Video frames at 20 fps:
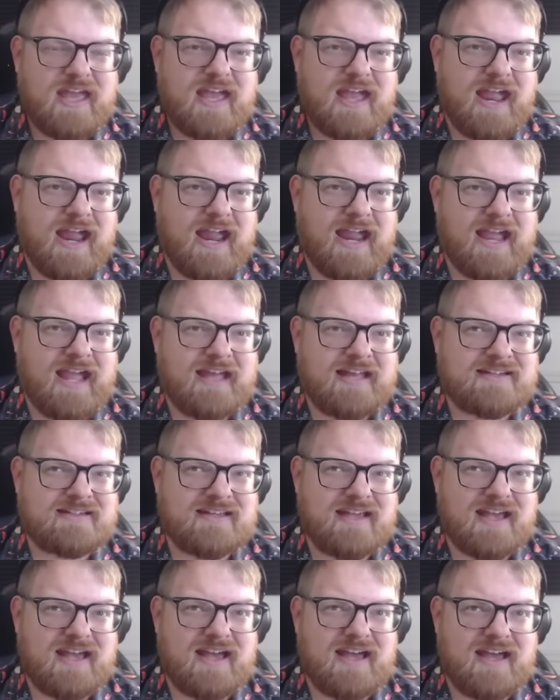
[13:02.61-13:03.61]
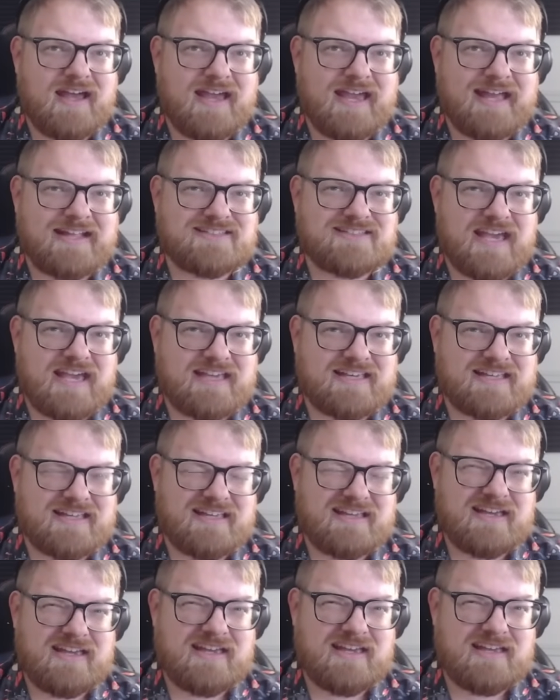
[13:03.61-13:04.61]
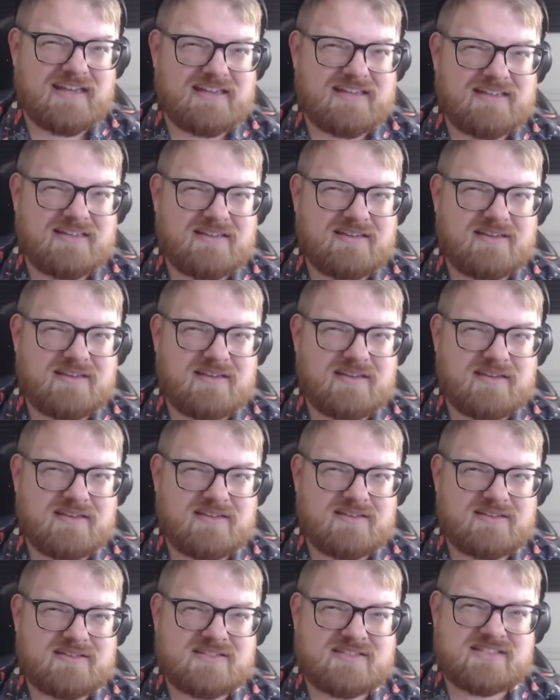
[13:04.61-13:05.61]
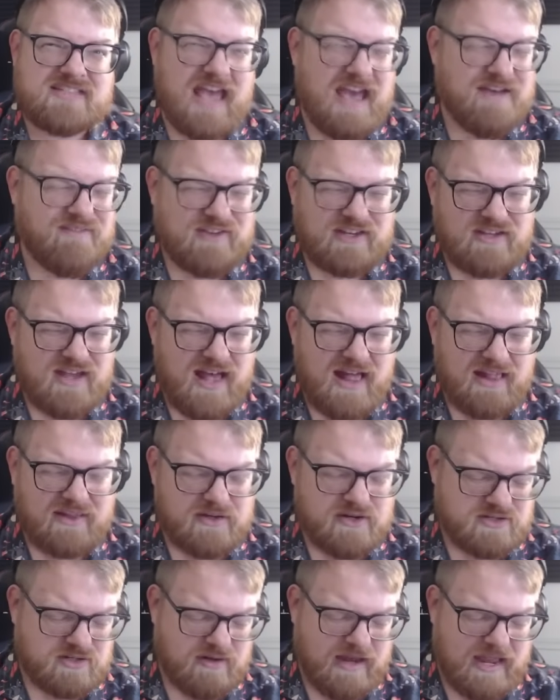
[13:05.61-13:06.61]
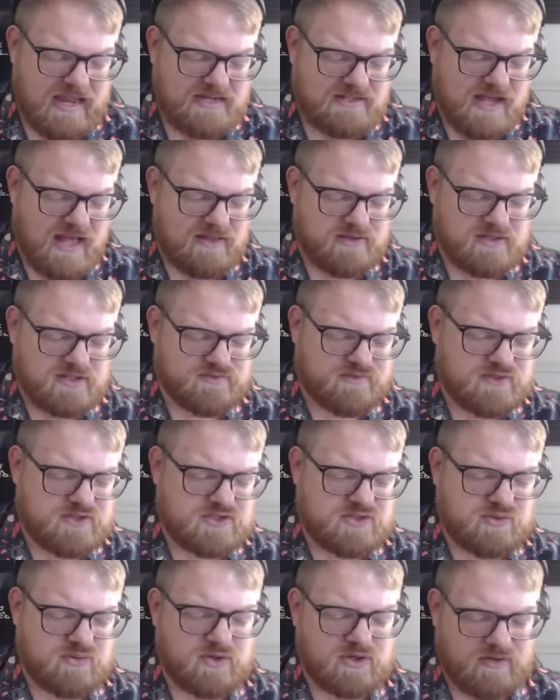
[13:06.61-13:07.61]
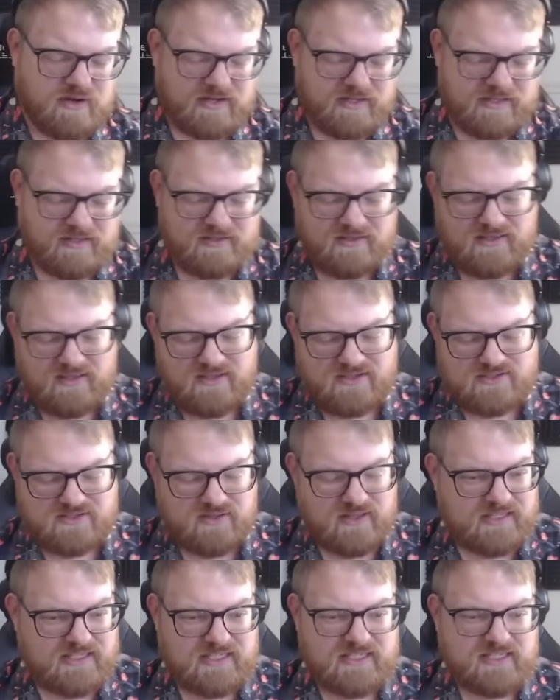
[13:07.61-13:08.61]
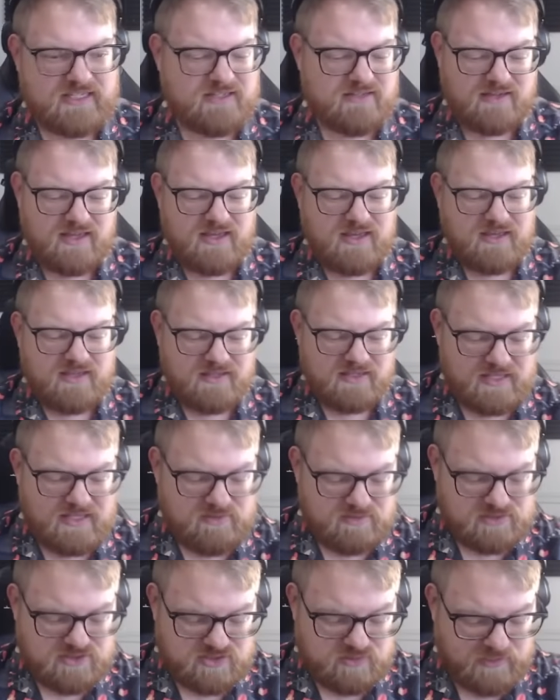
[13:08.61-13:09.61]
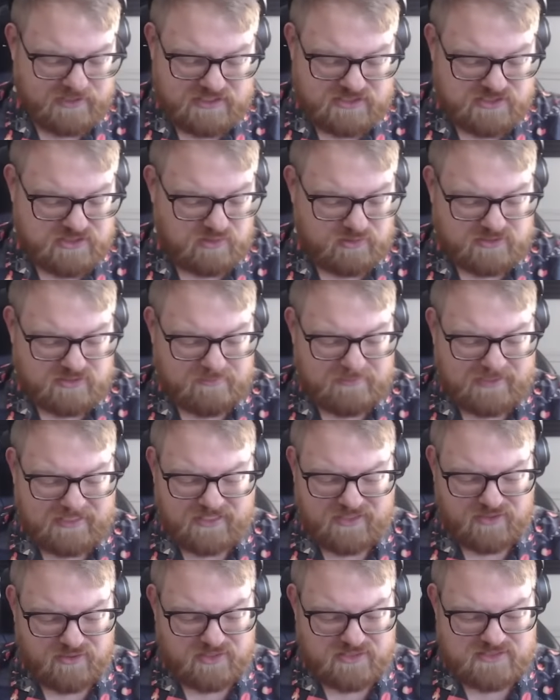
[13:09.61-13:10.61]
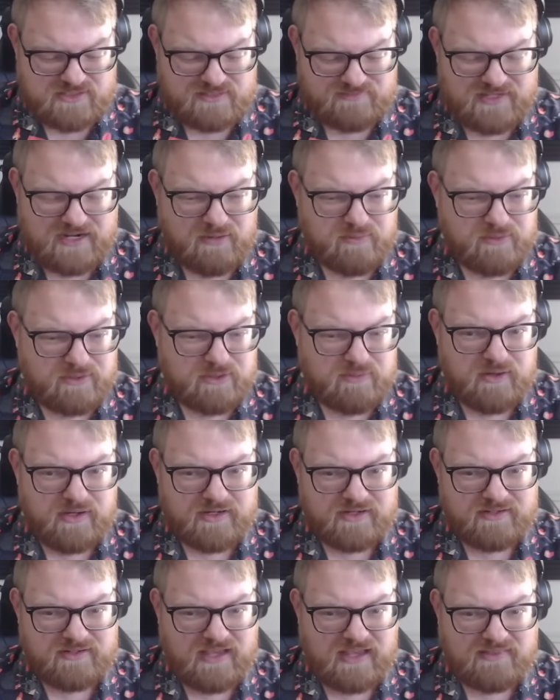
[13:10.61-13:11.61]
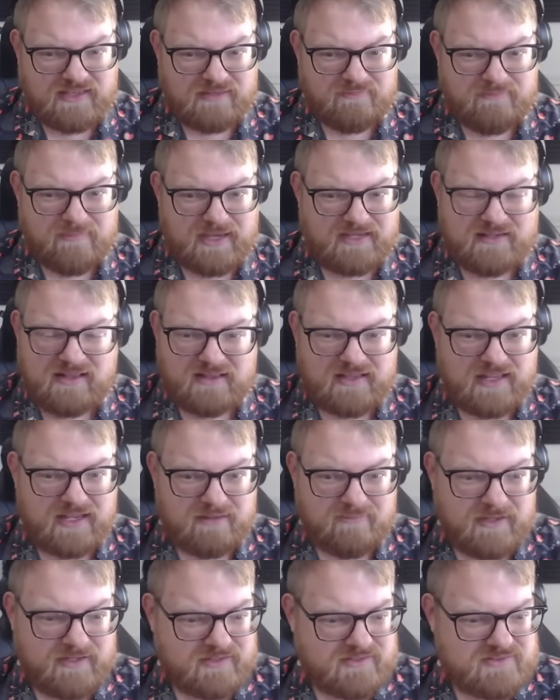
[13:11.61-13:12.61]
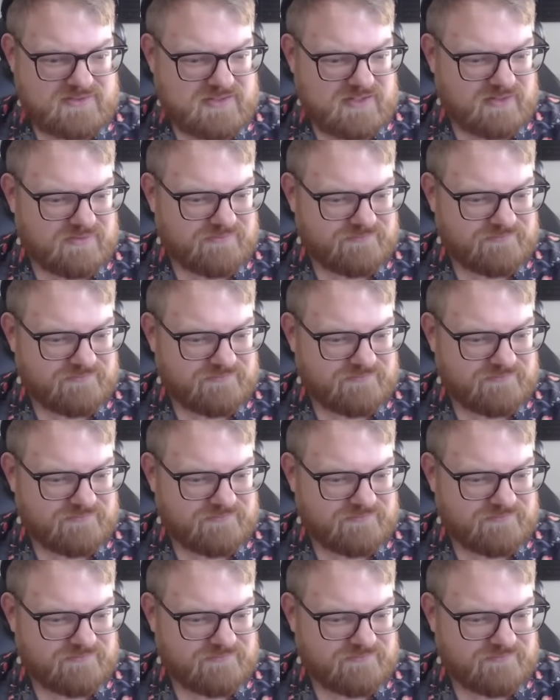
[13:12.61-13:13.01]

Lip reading: And it's like $7 or $8 for store credit. So like when he sold it to me, he had already sifted out what he wanted and then made a lot of money, so.